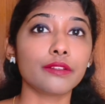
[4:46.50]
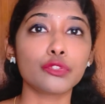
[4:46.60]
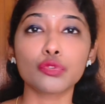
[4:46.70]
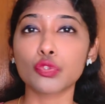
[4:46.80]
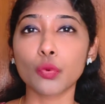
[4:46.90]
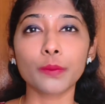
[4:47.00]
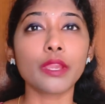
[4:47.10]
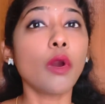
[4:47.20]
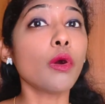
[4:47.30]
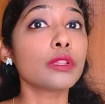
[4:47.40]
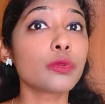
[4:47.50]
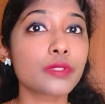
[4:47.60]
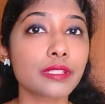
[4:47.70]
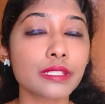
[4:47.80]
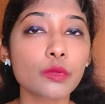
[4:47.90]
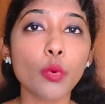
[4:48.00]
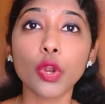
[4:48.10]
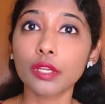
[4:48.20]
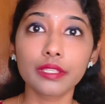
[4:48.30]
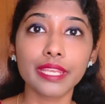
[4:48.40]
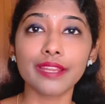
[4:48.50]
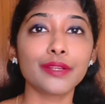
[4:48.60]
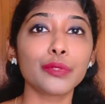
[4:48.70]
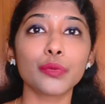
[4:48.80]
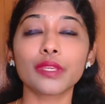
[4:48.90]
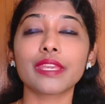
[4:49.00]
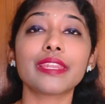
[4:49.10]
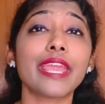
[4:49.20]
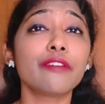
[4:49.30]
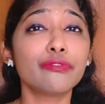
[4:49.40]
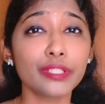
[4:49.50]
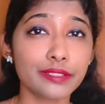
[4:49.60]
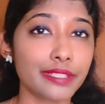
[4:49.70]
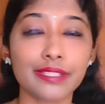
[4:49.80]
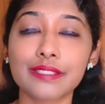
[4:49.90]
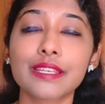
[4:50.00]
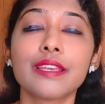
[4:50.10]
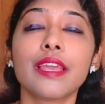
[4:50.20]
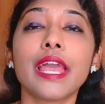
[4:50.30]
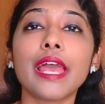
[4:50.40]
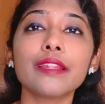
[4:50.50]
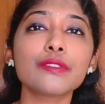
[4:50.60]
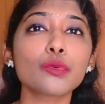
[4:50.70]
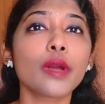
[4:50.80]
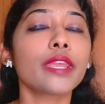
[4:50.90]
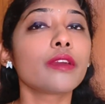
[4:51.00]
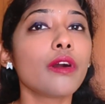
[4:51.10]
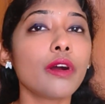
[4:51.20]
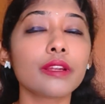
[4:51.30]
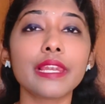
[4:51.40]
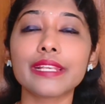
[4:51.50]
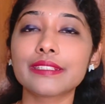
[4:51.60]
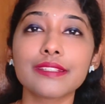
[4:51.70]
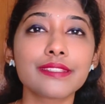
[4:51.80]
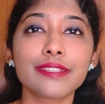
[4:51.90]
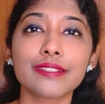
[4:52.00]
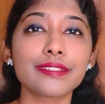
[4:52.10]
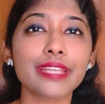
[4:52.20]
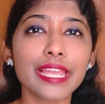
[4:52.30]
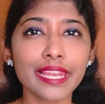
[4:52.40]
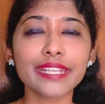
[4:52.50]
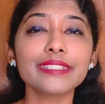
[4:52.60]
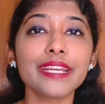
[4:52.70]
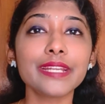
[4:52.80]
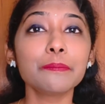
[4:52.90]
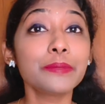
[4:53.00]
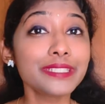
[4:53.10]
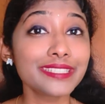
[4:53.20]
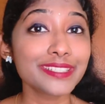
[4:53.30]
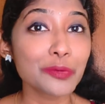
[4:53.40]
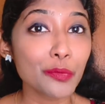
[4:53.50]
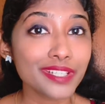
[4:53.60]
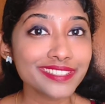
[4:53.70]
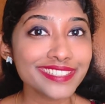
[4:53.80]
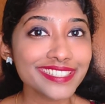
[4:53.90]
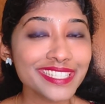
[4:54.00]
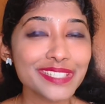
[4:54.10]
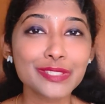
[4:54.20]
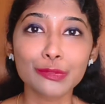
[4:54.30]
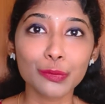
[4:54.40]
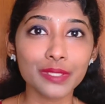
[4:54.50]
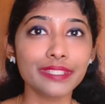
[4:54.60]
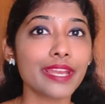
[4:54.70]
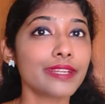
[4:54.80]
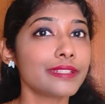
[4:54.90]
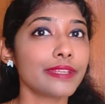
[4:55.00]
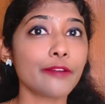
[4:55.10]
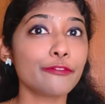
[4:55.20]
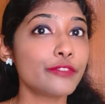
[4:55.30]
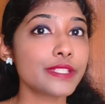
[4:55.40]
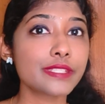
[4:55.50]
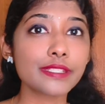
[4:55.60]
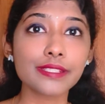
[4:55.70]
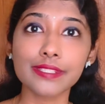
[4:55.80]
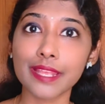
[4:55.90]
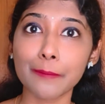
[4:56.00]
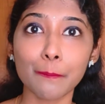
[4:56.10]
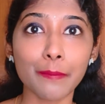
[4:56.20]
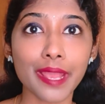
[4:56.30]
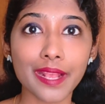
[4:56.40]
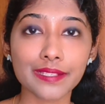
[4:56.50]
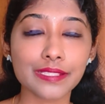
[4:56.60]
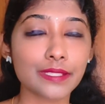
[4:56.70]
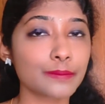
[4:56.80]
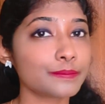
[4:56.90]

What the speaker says: show me all those things, what they are doing and everything. And so I gone like this, and I like that. But one thing he told, that yeah, physics and maths,